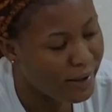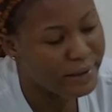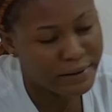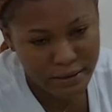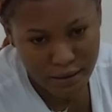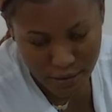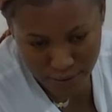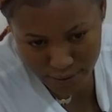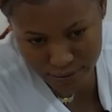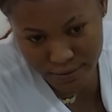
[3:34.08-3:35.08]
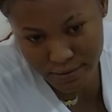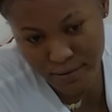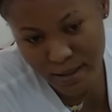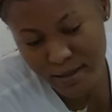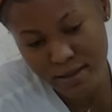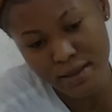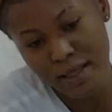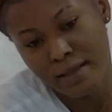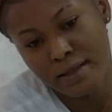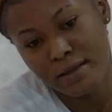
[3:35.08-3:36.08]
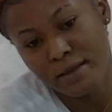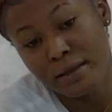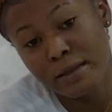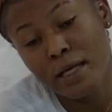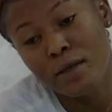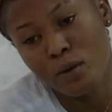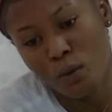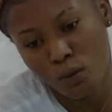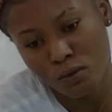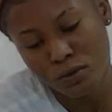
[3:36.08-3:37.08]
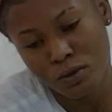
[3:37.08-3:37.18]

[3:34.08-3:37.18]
And Jason said, he said no.